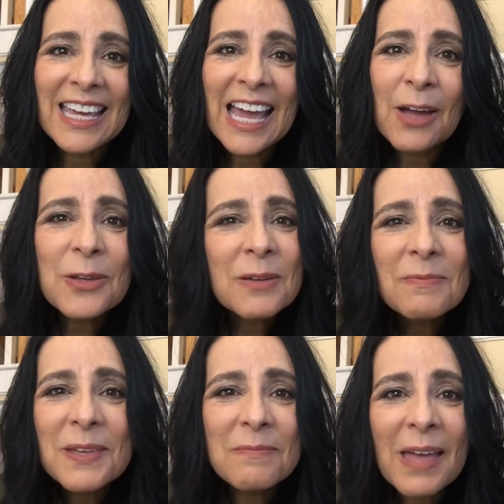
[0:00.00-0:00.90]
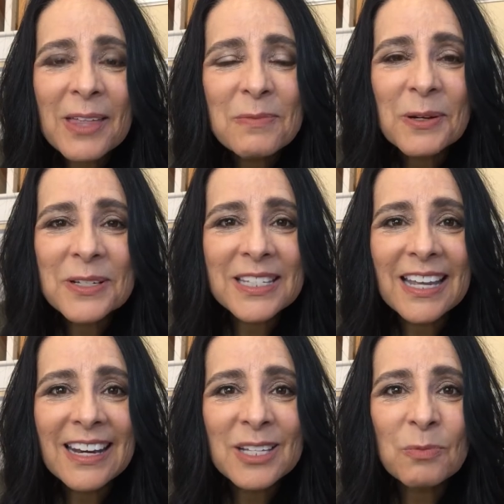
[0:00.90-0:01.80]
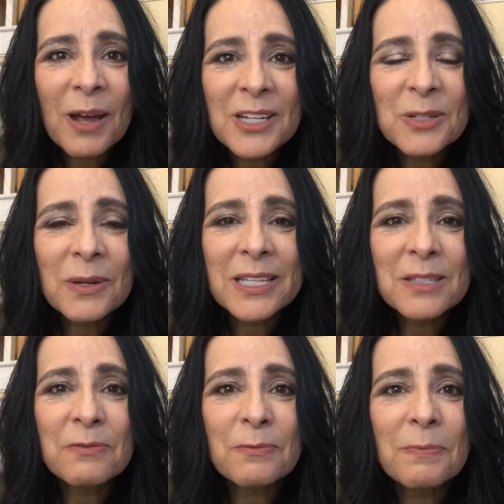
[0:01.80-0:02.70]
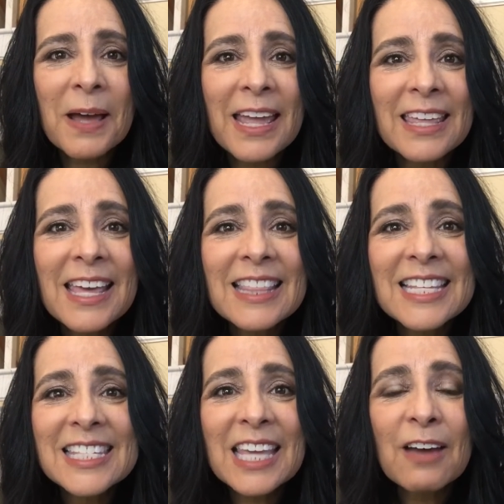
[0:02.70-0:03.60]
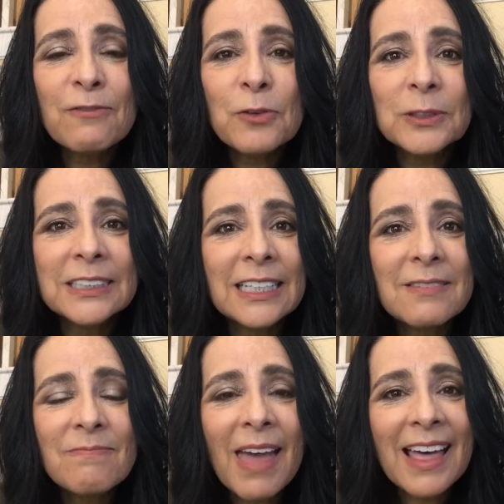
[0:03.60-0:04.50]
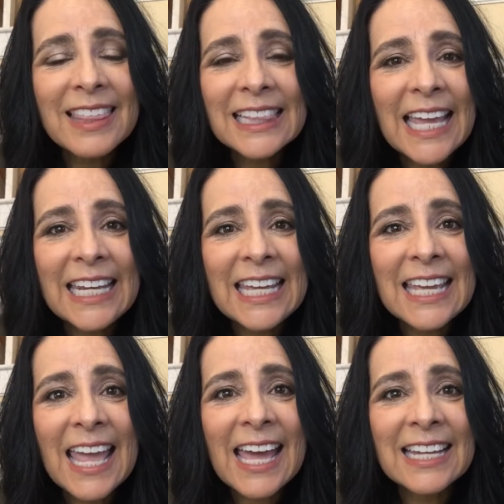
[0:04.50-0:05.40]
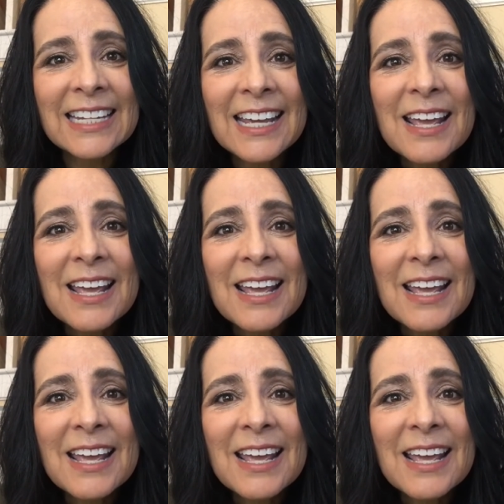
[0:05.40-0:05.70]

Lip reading: how you can be a math person, as brought to us by the scaffolded math lady and